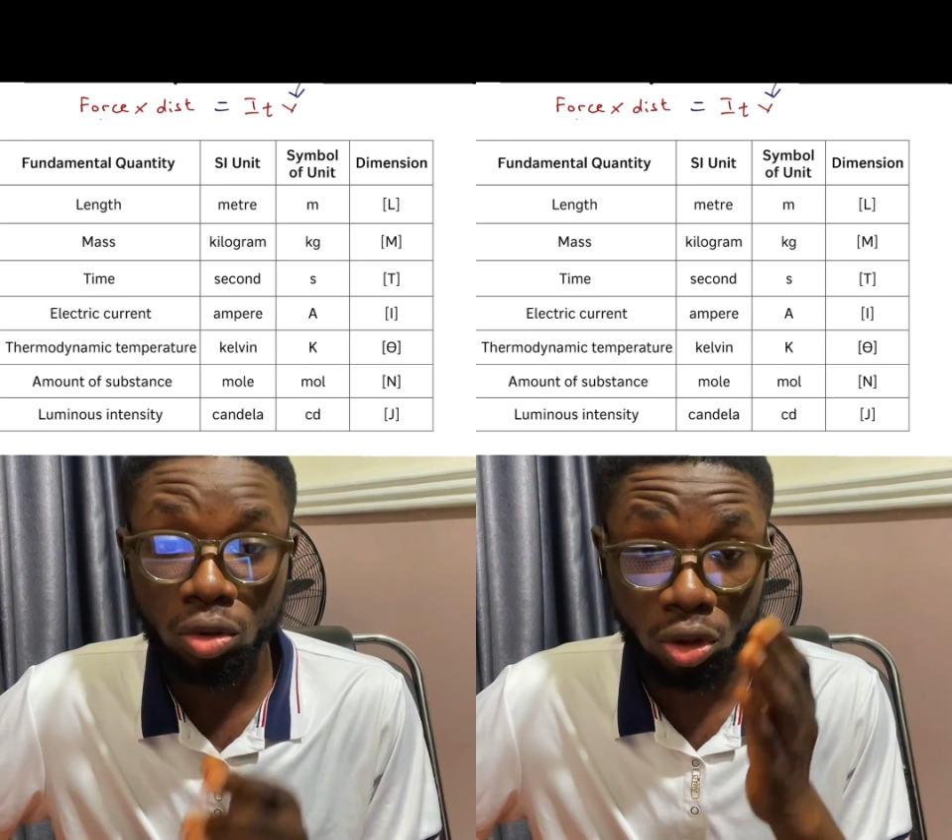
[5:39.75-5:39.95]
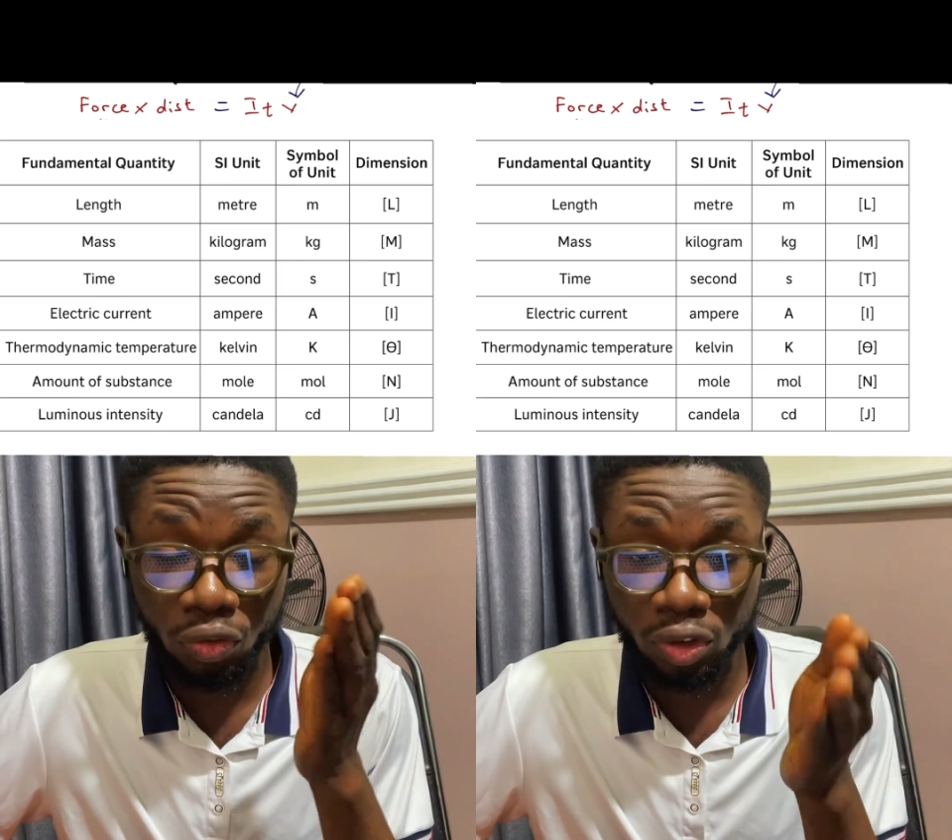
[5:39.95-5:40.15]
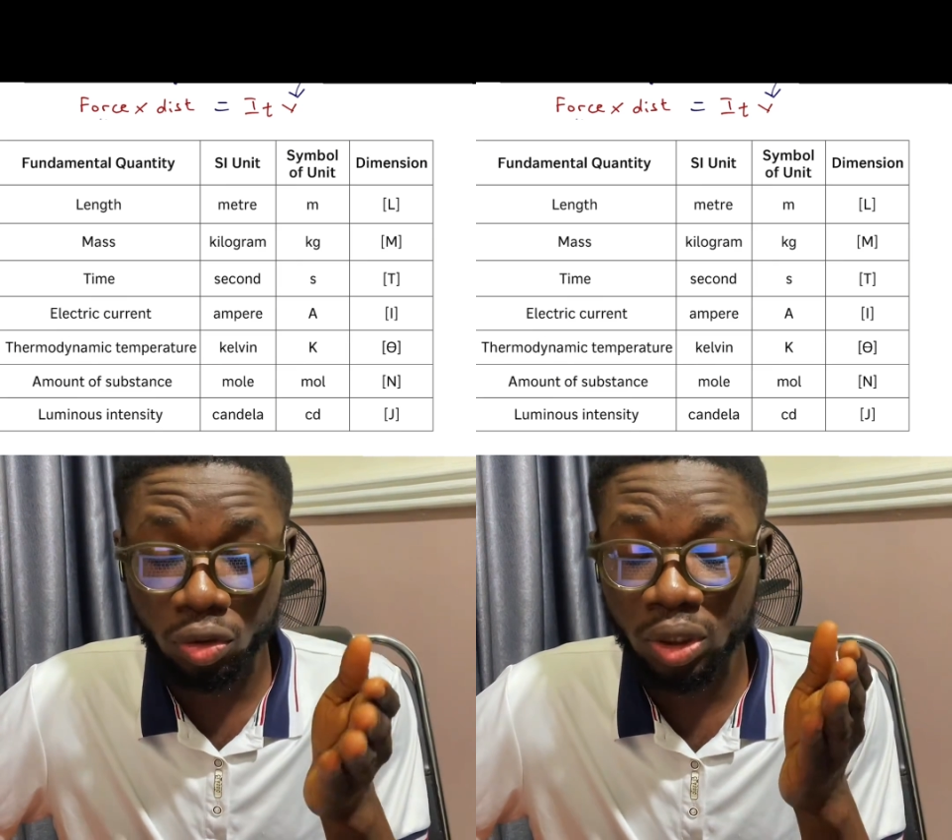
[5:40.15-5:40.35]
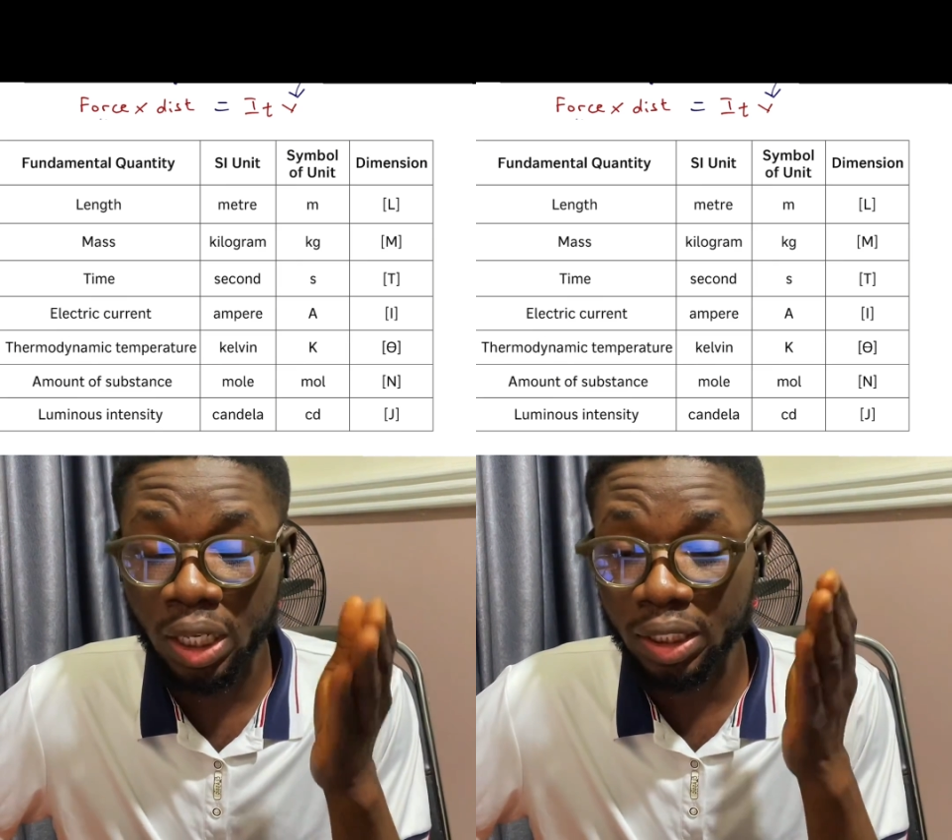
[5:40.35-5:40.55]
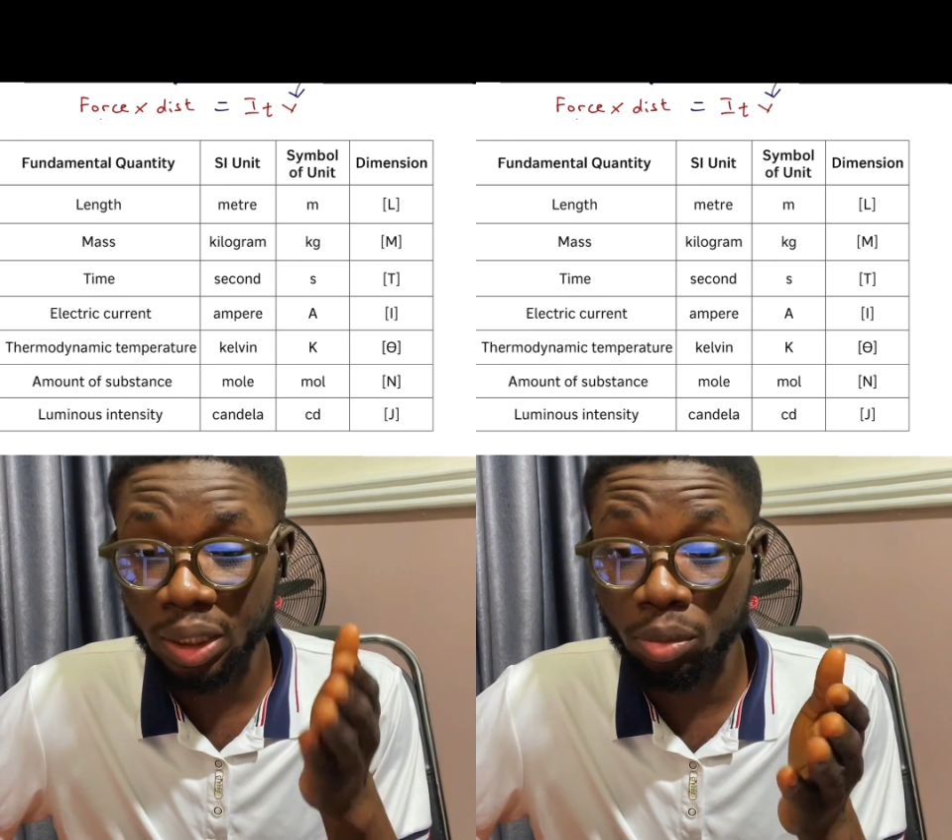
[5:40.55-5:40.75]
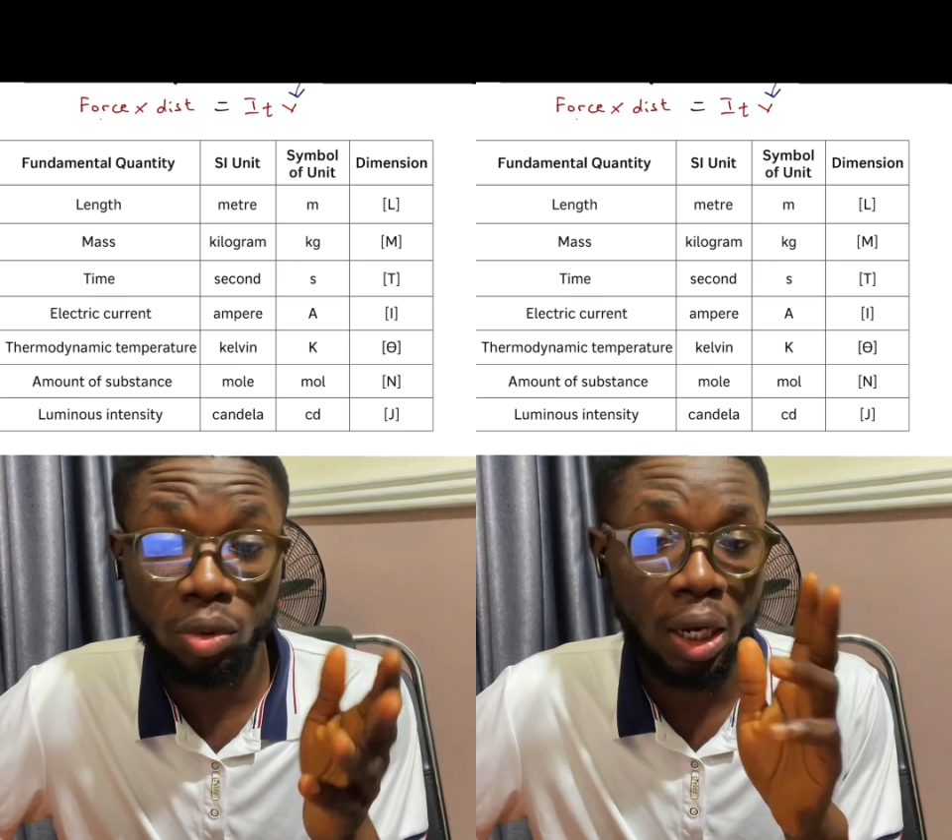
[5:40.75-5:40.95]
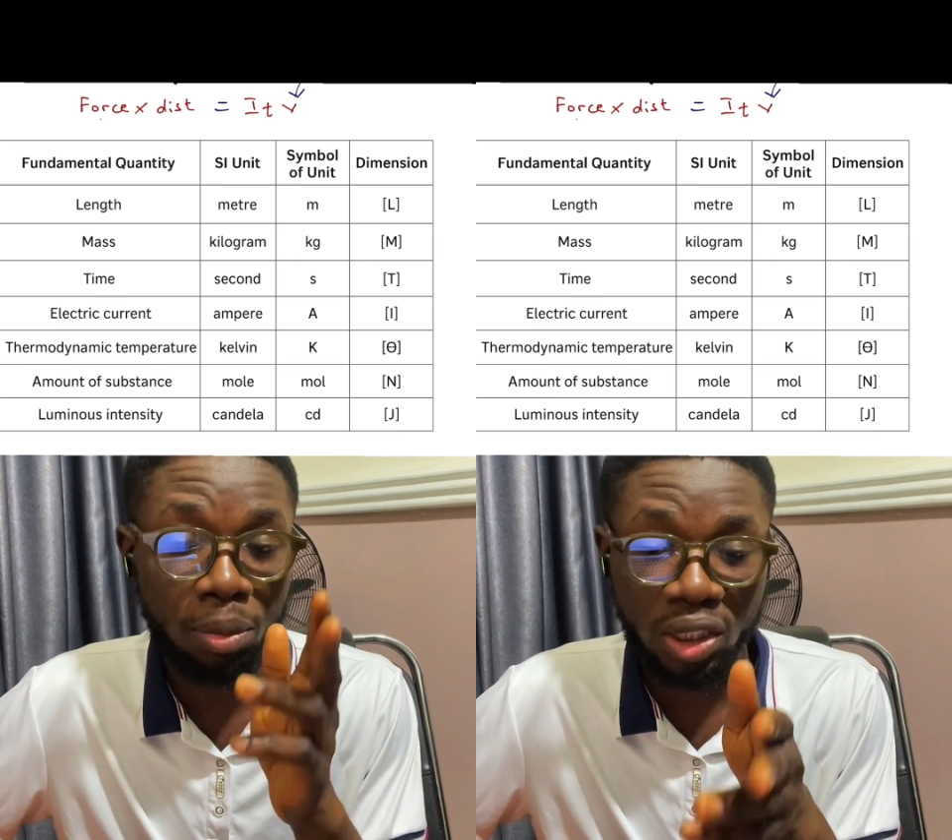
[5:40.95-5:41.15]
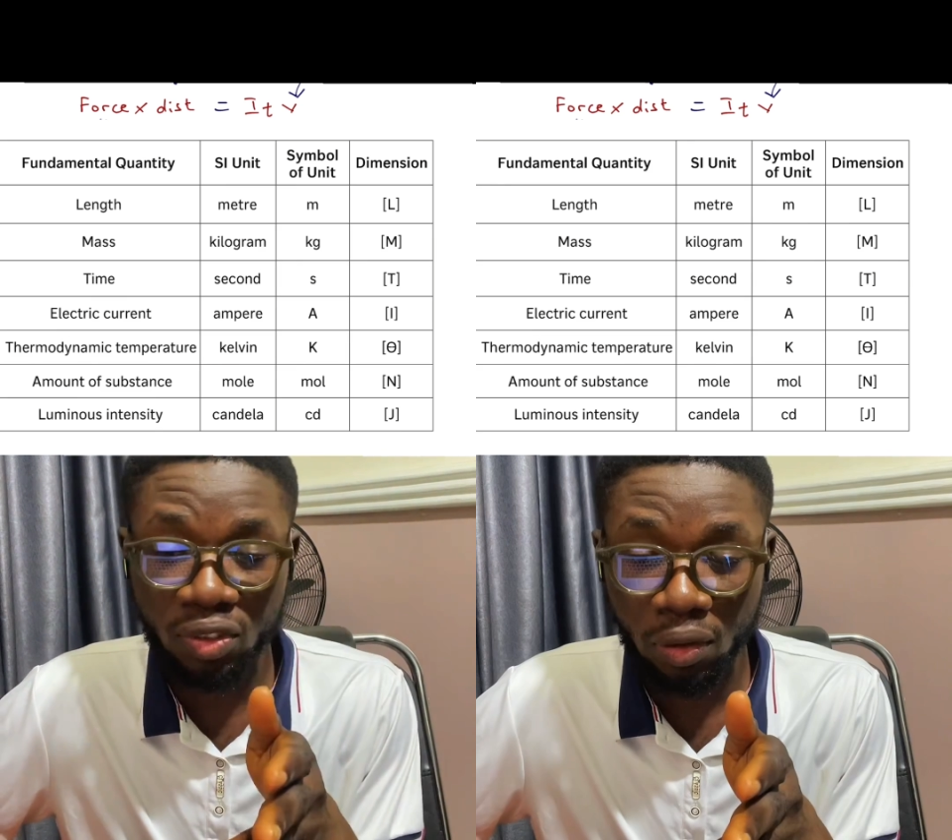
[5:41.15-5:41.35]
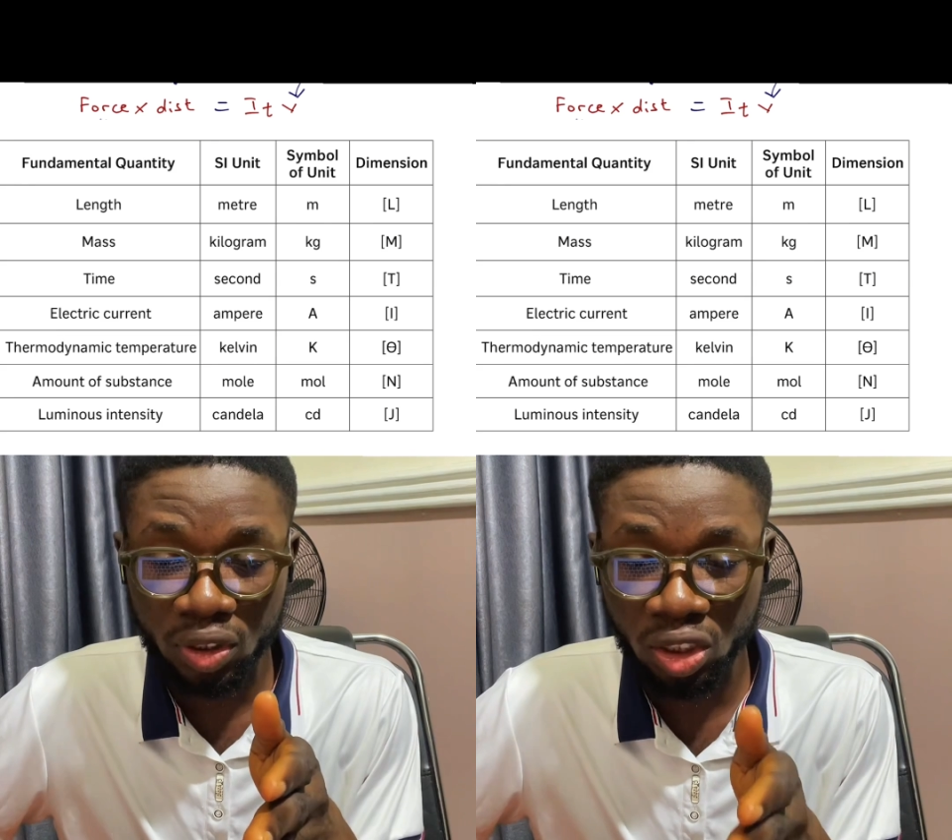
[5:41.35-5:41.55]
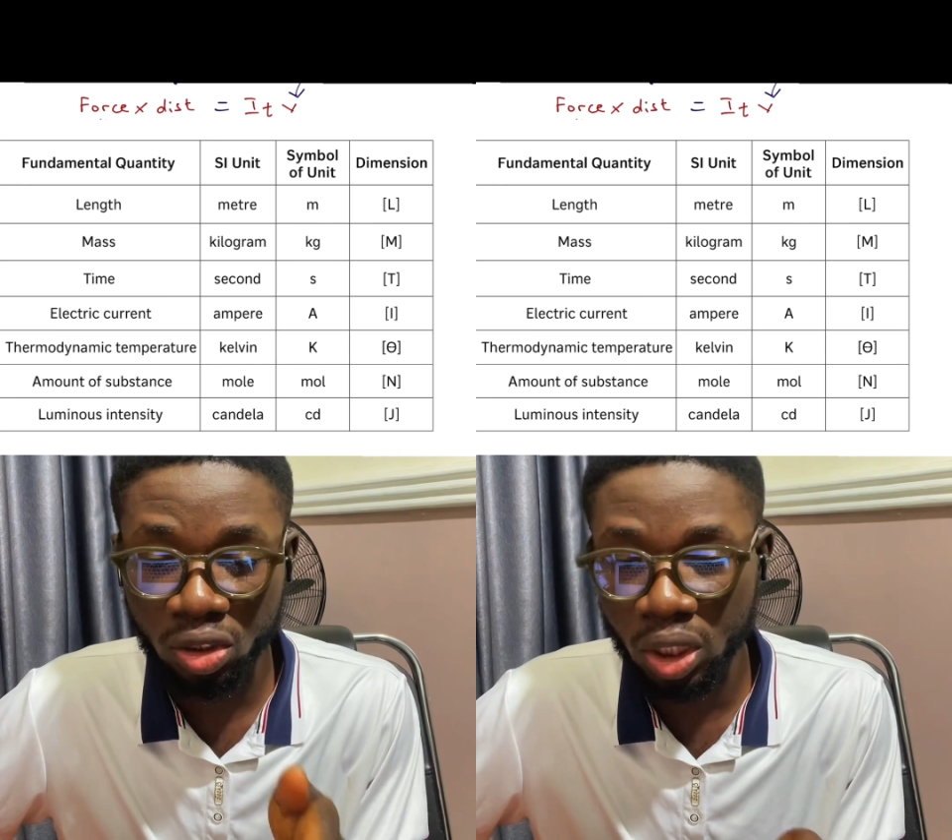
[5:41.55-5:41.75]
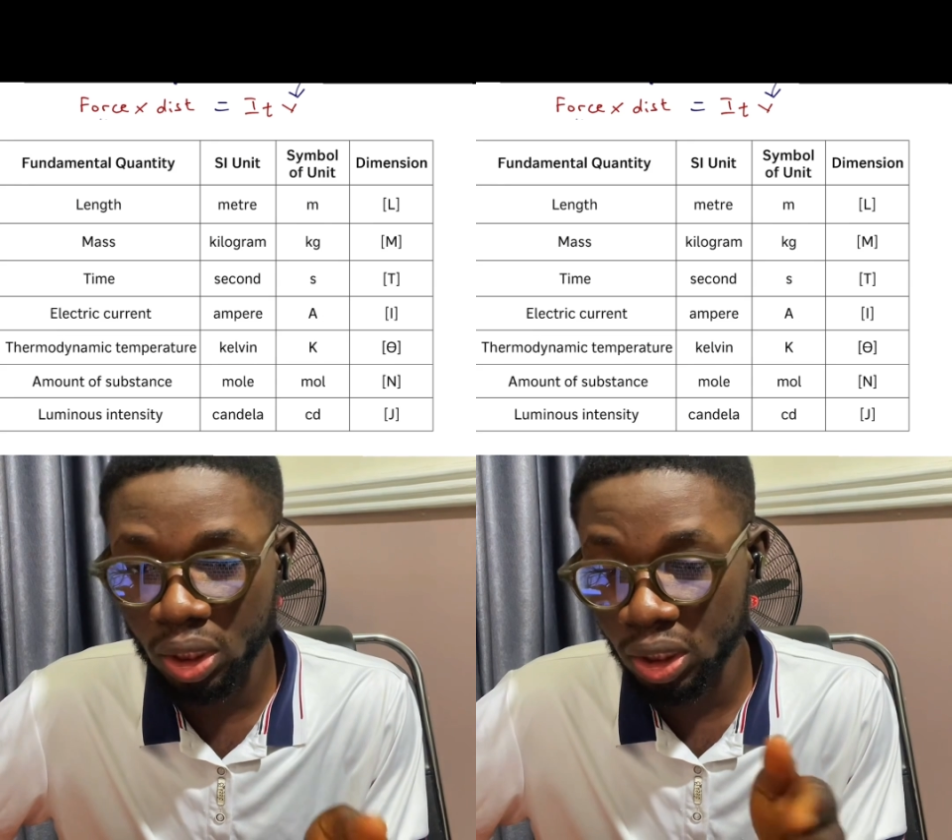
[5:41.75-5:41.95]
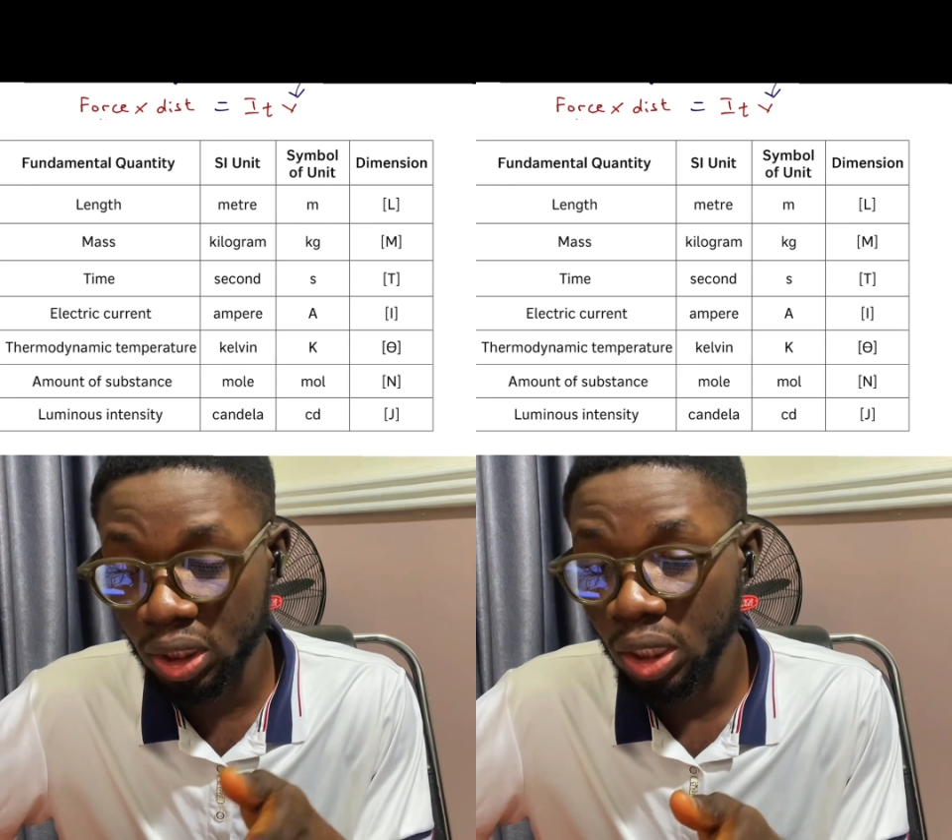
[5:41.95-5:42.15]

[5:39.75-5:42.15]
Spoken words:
so if you use that table, I believe you have screenshotted it.